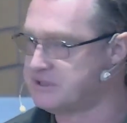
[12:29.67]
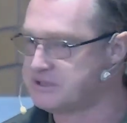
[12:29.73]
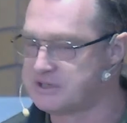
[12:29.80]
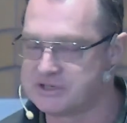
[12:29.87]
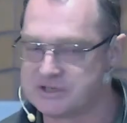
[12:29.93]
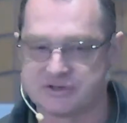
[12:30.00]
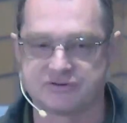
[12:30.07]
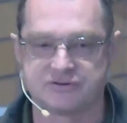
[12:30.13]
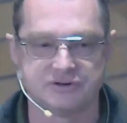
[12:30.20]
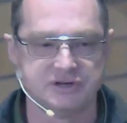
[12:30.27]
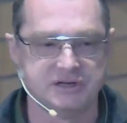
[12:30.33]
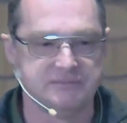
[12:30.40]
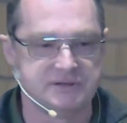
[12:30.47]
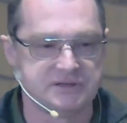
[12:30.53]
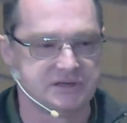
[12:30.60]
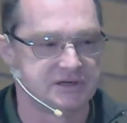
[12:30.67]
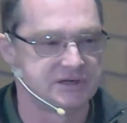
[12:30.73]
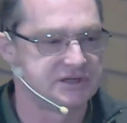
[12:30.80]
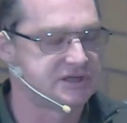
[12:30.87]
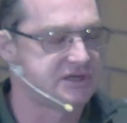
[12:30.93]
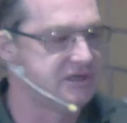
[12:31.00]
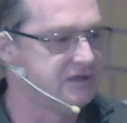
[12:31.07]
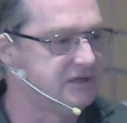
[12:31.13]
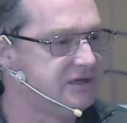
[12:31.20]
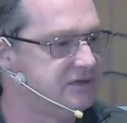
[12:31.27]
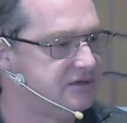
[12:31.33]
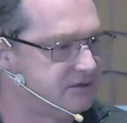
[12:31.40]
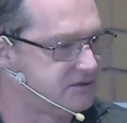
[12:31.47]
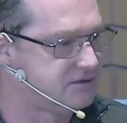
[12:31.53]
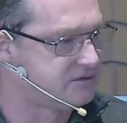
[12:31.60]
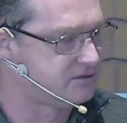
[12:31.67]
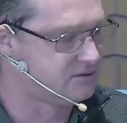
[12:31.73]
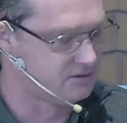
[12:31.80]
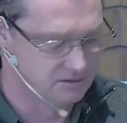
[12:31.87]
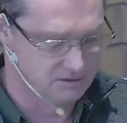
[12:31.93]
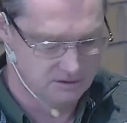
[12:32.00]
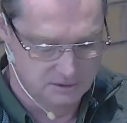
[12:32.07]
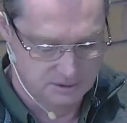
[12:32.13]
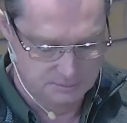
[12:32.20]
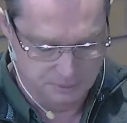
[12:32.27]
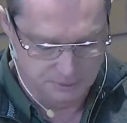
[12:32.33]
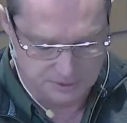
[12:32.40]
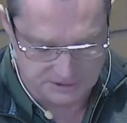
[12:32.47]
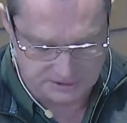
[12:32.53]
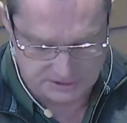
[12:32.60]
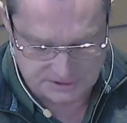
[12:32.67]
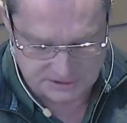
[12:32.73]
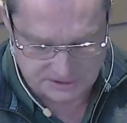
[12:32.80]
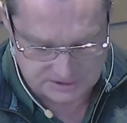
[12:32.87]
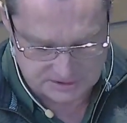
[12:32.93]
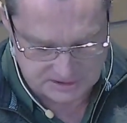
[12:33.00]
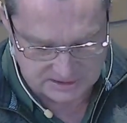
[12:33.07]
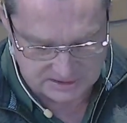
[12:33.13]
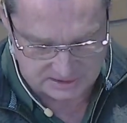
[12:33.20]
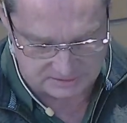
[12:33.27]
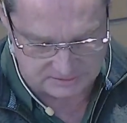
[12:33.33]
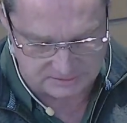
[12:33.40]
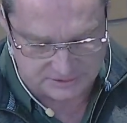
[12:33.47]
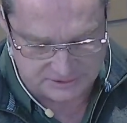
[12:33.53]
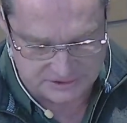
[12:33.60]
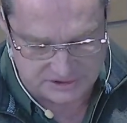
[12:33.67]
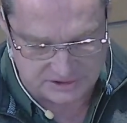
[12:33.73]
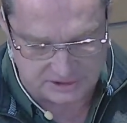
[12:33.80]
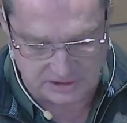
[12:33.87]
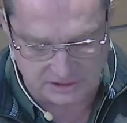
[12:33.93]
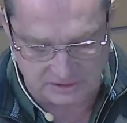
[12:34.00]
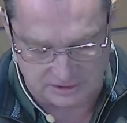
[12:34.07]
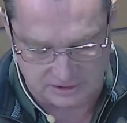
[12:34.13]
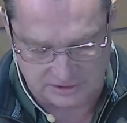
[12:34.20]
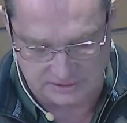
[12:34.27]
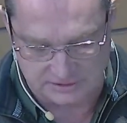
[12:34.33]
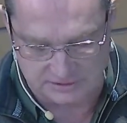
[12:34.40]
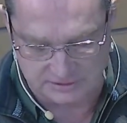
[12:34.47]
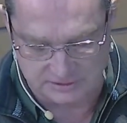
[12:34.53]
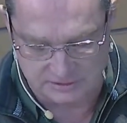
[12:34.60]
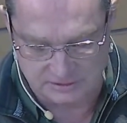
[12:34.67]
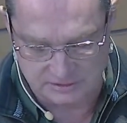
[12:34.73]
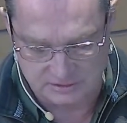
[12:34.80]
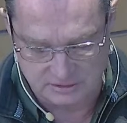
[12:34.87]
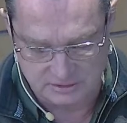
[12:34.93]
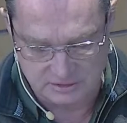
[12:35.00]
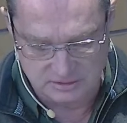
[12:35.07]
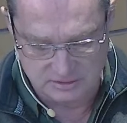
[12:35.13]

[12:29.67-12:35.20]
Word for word: something is extreme isn't it it's killing it putting it to death not sidelining it